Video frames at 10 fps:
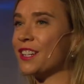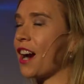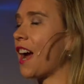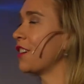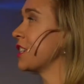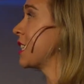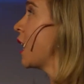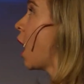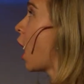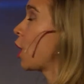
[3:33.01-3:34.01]
drivers
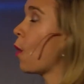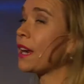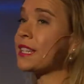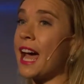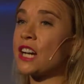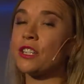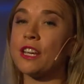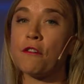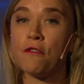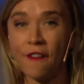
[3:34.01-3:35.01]
are going to
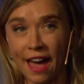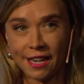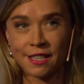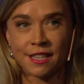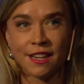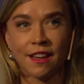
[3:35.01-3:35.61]
actually affect